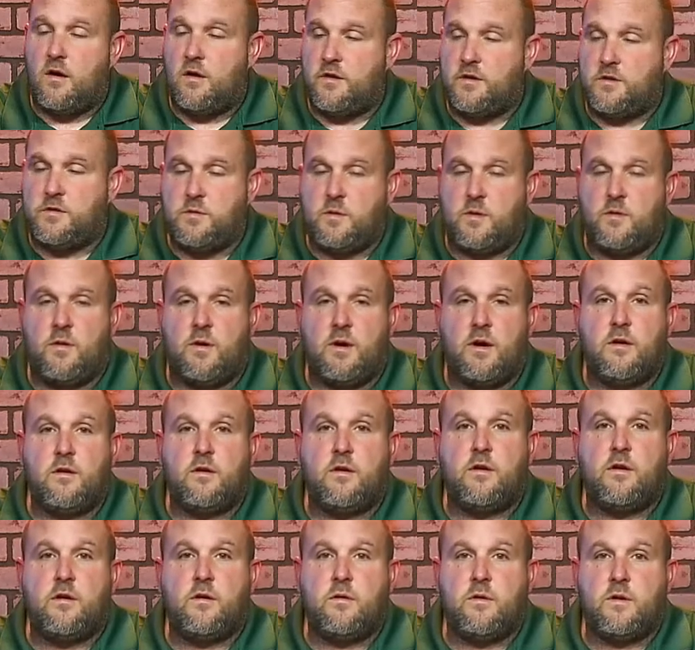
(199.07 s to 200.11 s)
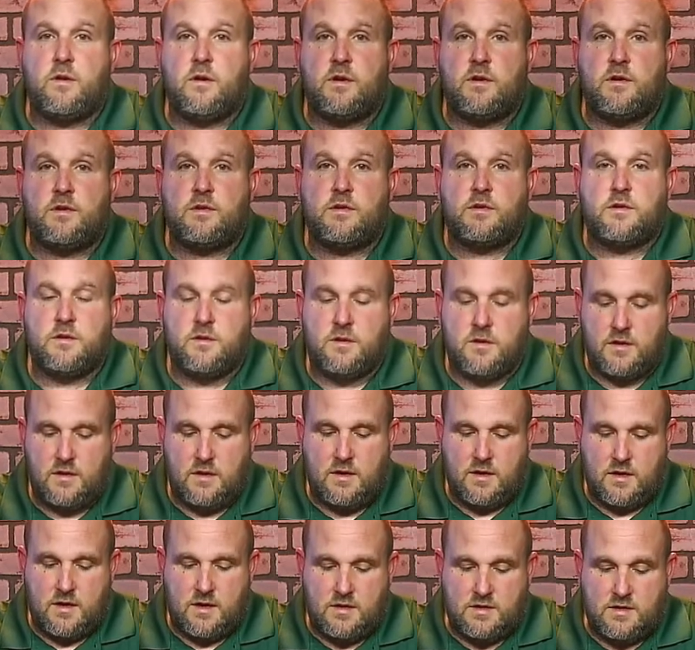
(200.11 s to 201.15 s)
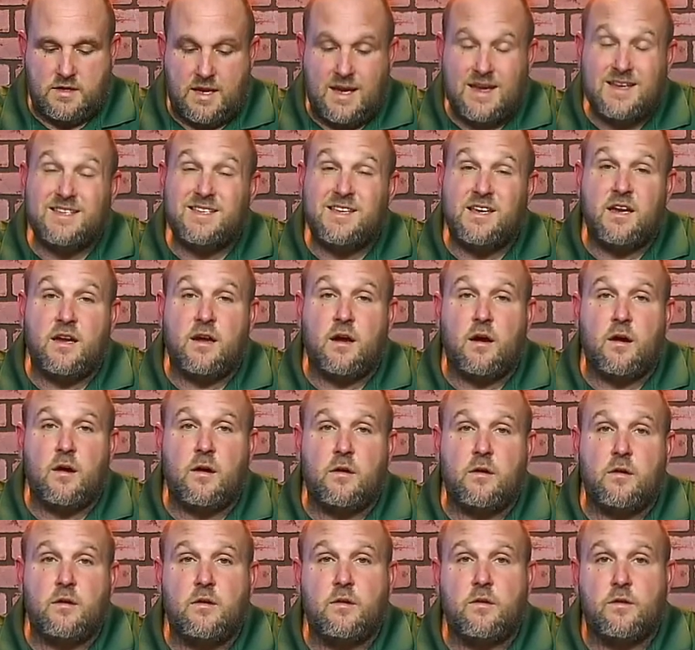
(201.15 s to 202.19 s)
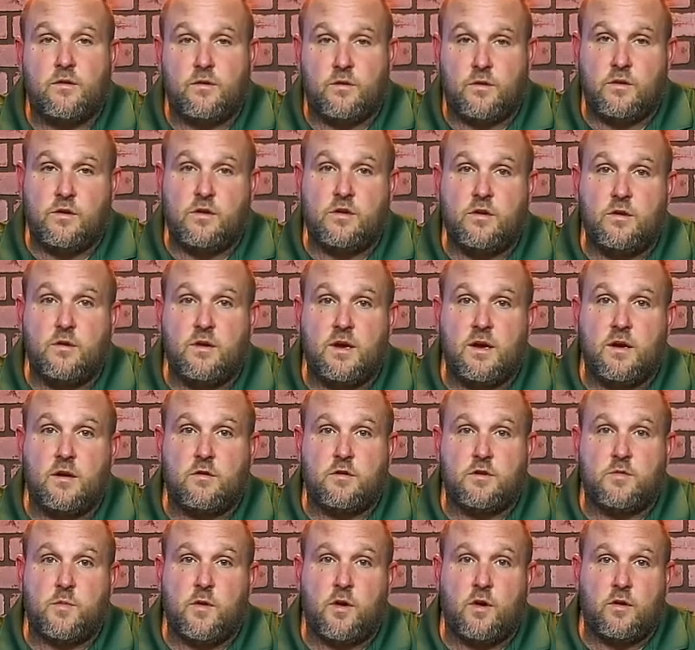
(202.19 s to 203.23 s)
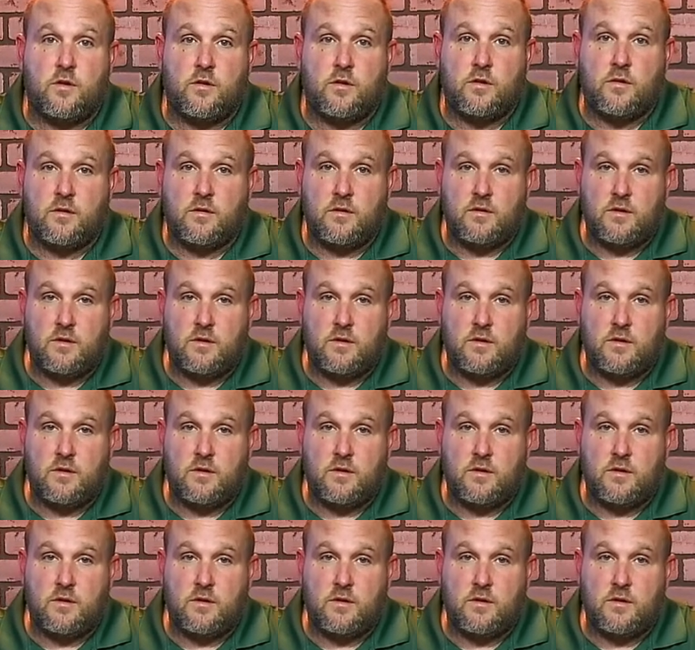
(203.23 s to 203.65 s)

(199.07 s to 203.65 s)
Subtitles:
All that's required to do this is an SD card, 32 gig or smaller.